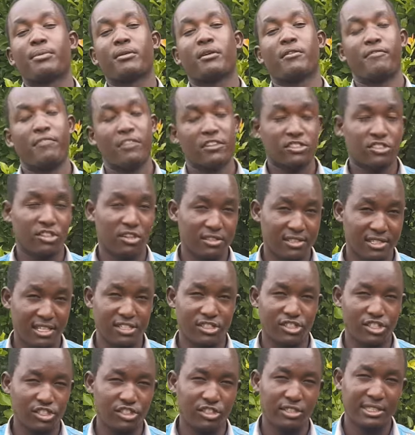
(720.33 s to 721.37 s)
Professionals
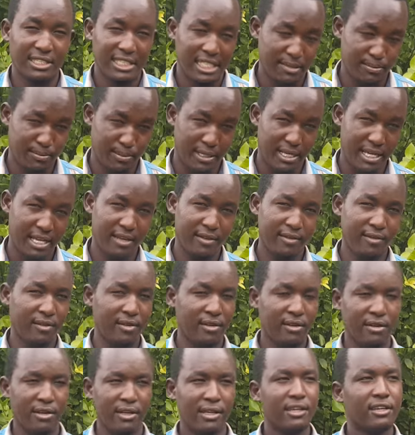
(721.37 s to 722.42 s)
Association, TPA,
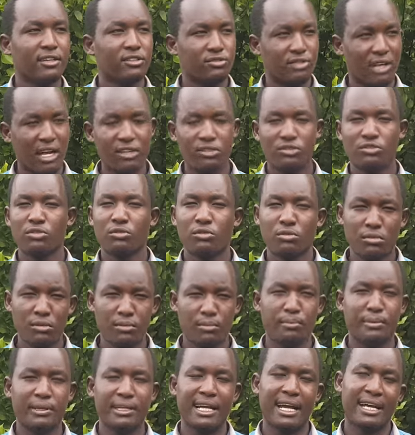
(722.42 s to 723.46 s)
in trying to
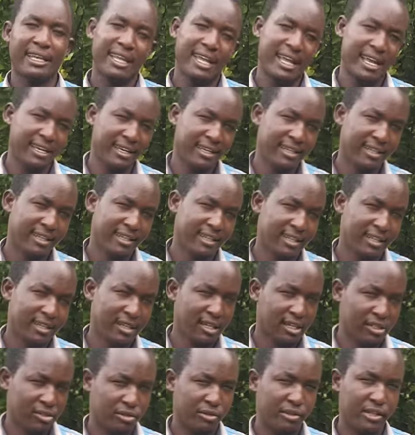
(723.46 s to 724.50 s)
bring an end
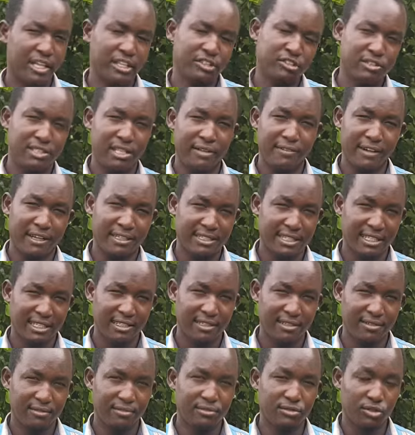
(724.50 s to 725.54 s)
to the issues affecting
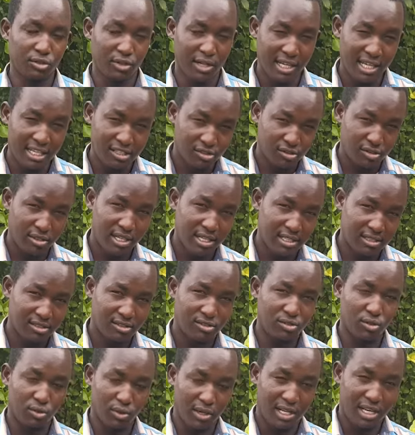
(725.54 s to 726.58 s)
Turkana students,
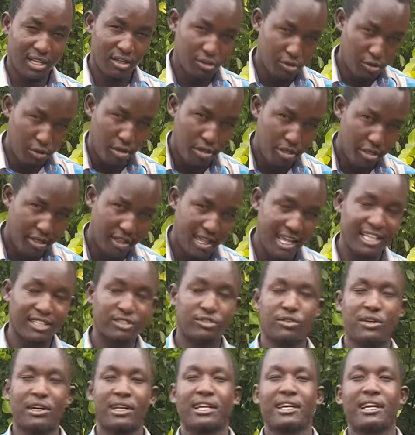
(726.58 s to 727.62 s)
Turkana youth, and
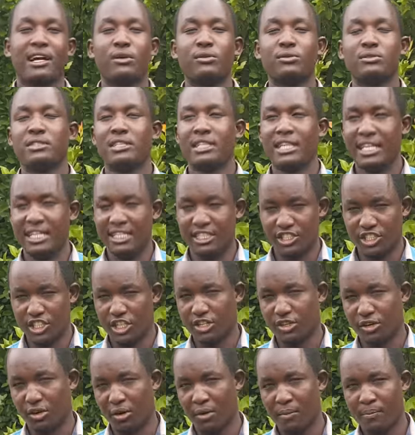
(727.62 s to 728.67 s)
Turkana County in
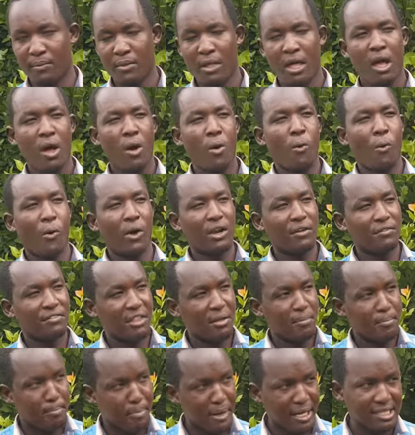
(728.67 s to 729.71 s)
general one of
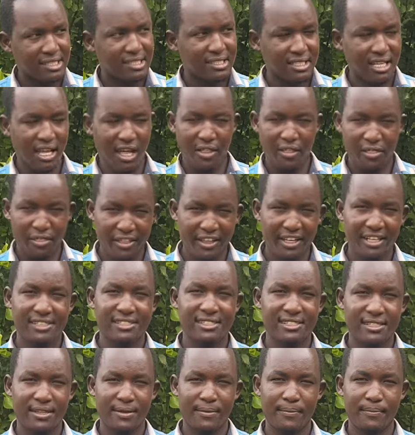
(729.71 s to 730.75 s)
the best
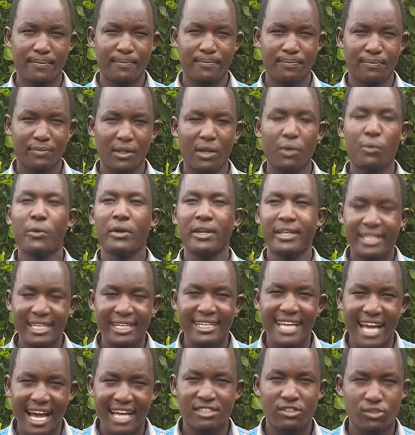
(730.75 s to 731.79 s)
things we
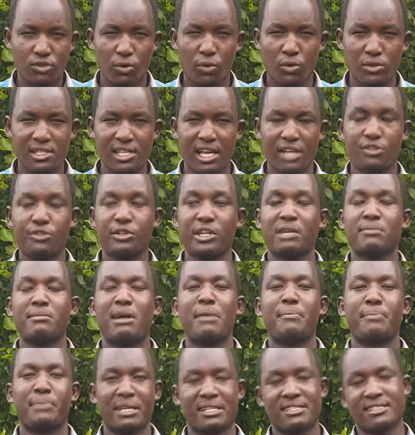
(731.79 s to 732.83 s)
did as Tucusa during my
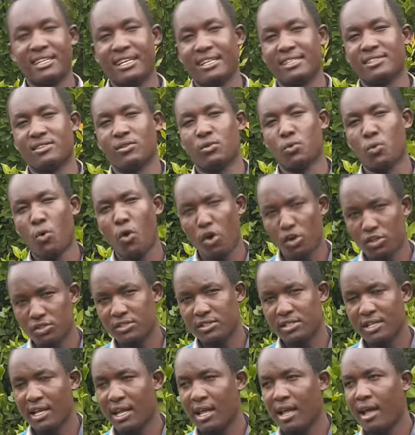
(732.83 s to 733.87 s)
presidency was